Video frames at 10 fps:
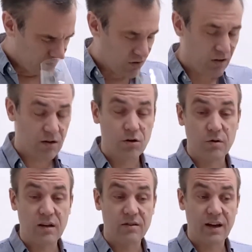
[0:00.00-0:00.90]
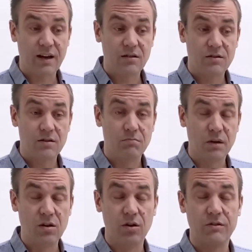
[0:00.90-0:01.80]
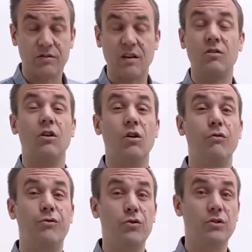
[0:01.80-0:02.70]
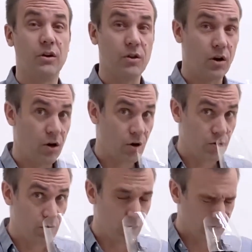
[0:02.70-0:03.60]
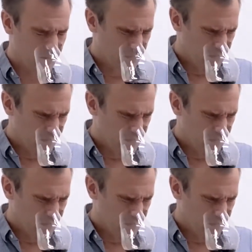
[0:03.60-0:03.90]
we got a great signs because there's a lot of fruit on the nose.